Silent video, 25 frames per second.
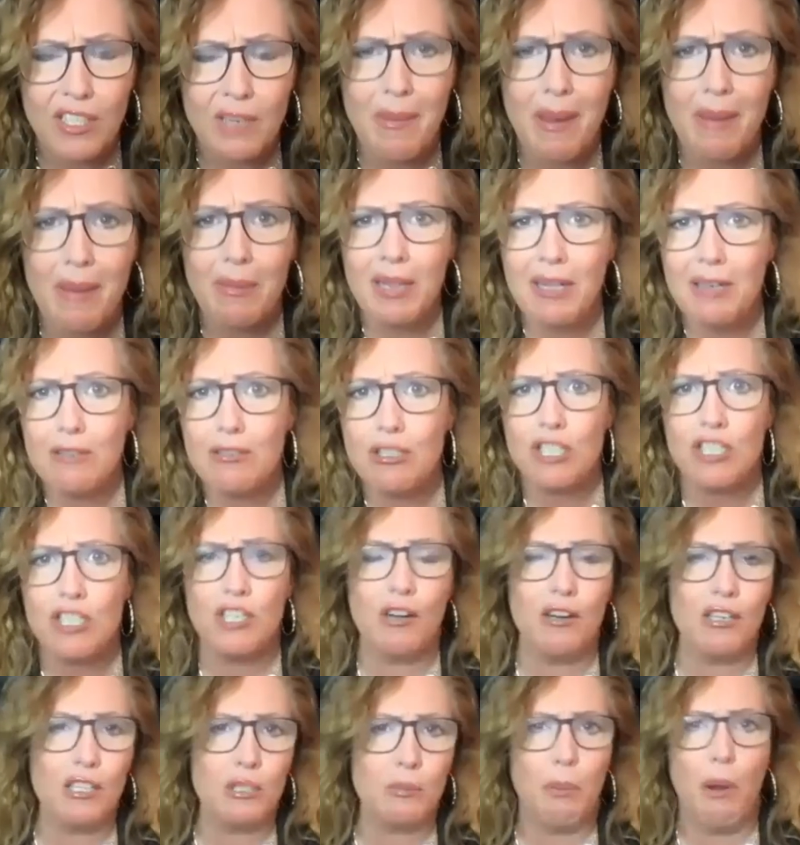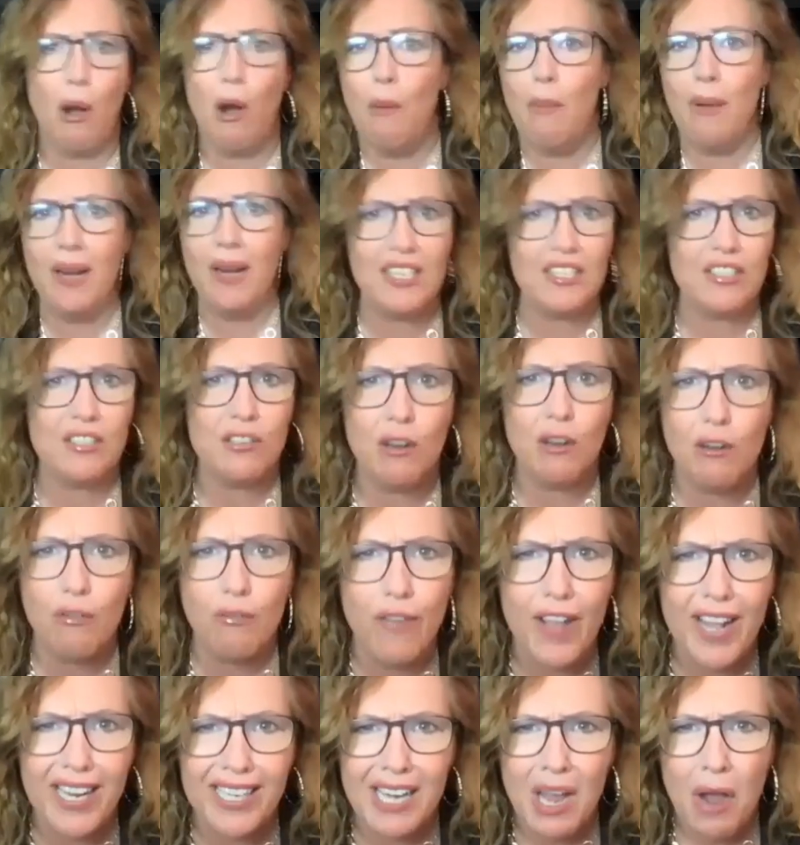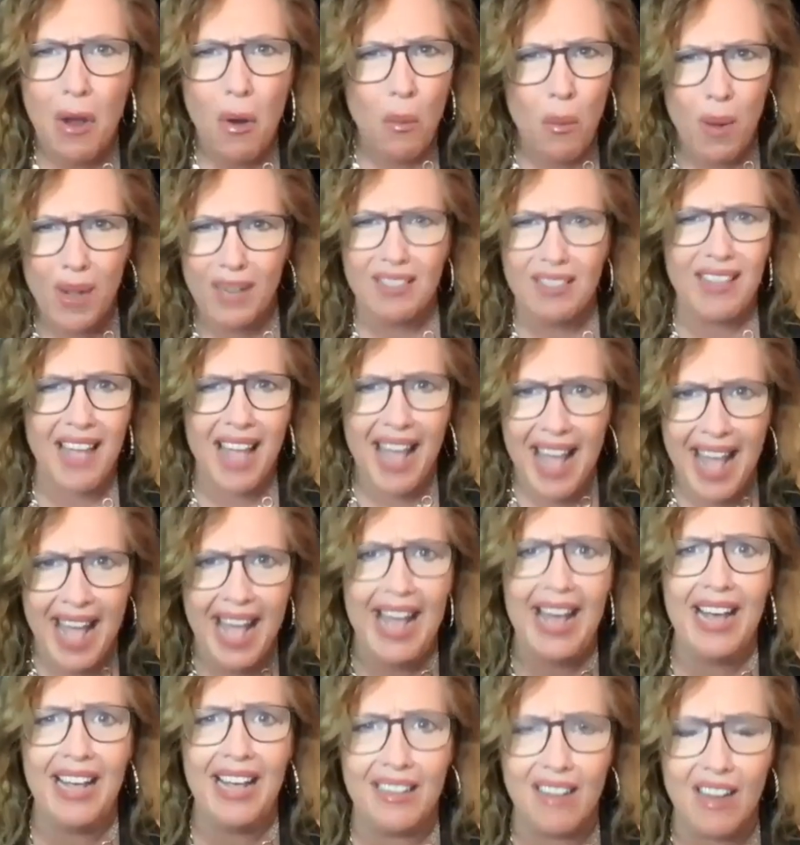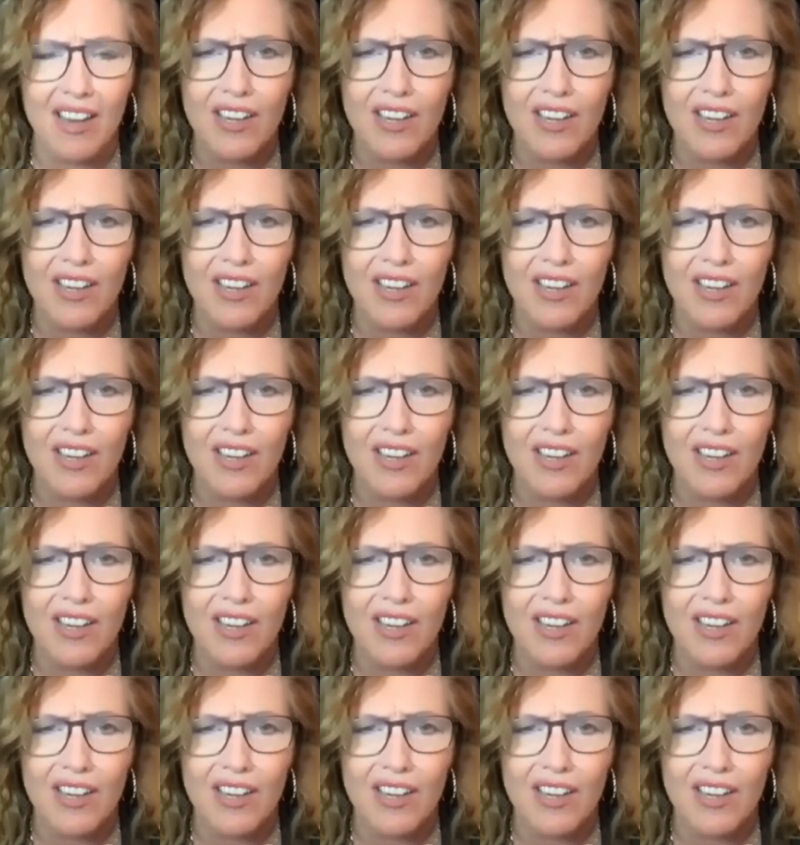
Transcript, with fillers: You remember those shirts, Poverty's Nerfect? What the hell?